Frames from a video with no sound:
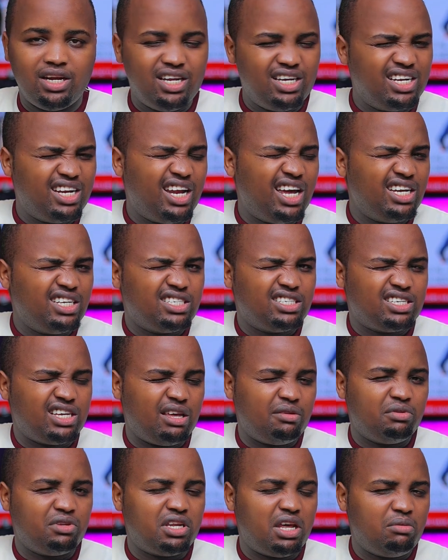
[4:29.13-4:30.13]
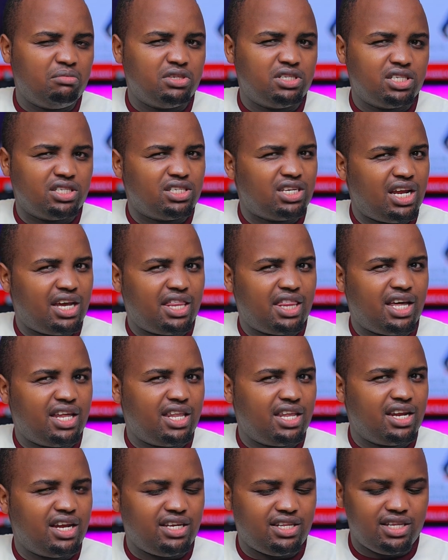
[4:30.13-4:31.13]
daylight time, just like
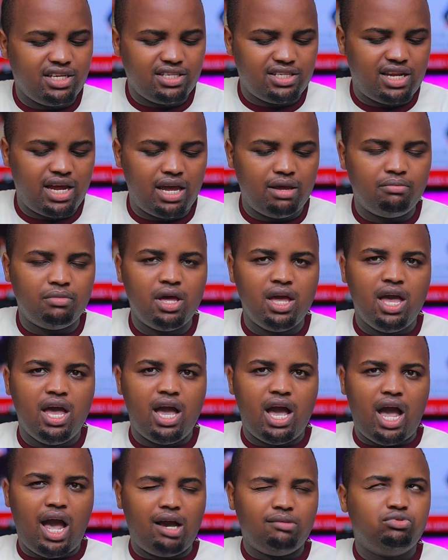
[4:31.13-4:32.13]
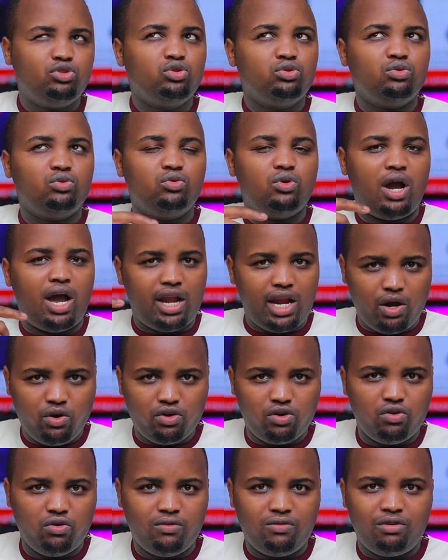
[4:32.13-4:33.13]
that, like this time up to
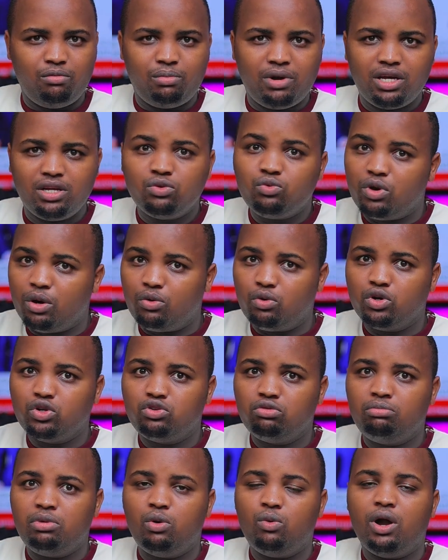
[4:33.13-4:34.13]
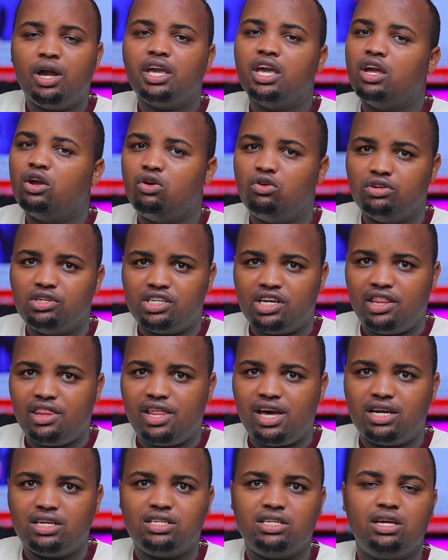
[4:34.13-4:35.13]
around November, we're going to be working on
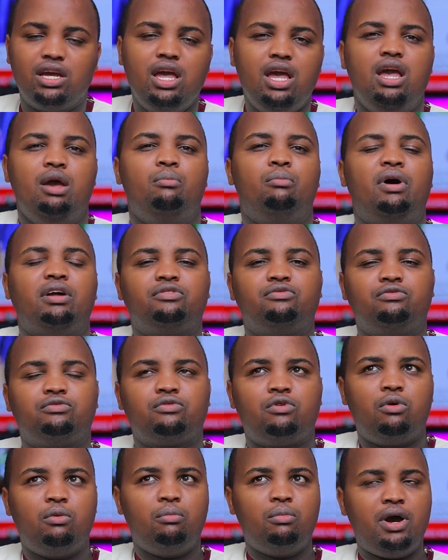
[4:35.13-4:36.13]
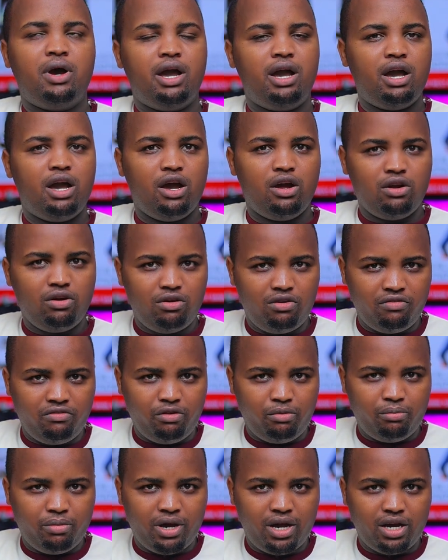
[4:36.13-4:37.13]
10:30. But from
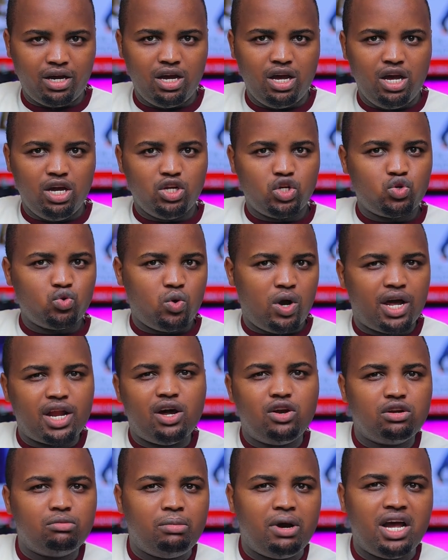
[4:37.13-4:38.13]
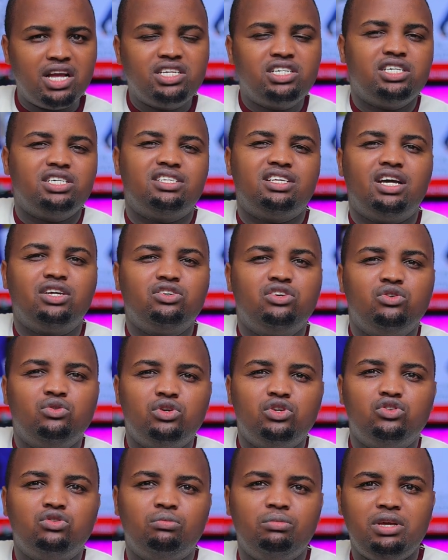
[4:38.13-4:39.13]
November to around March is actually
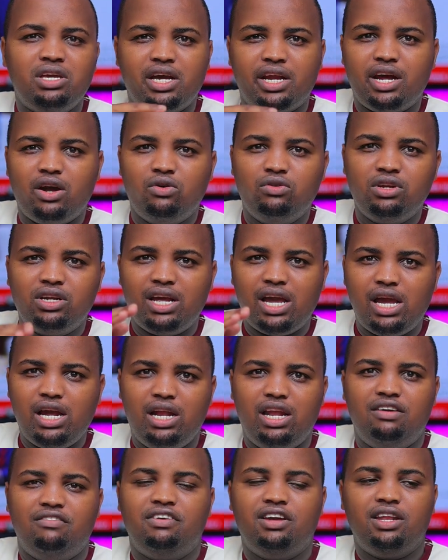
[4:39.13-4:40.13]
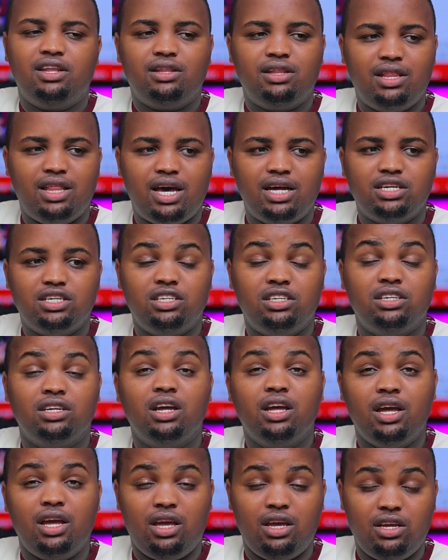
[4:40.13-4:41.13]
going to be around 11:30
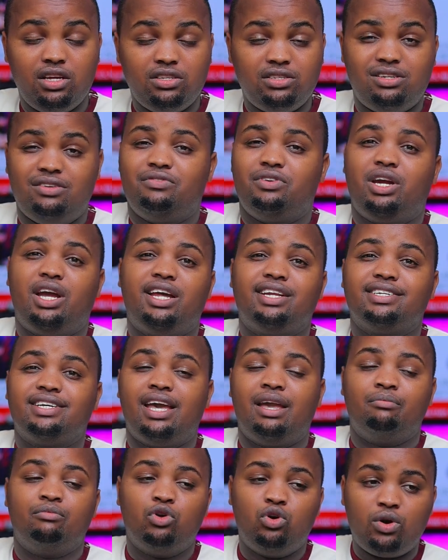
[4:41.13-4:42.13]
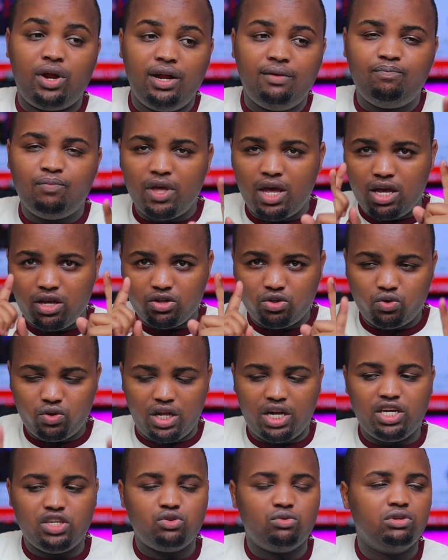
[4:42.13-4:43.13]
East African time. All right, so
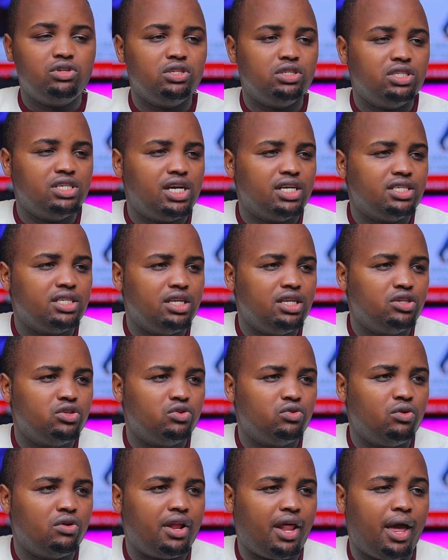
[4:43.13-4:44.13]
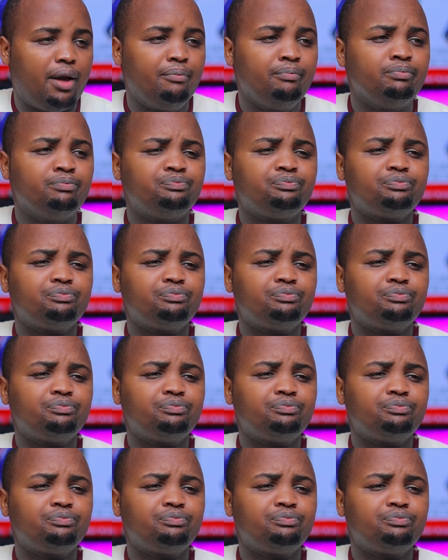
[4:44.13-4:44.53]
that is what you just need to know there.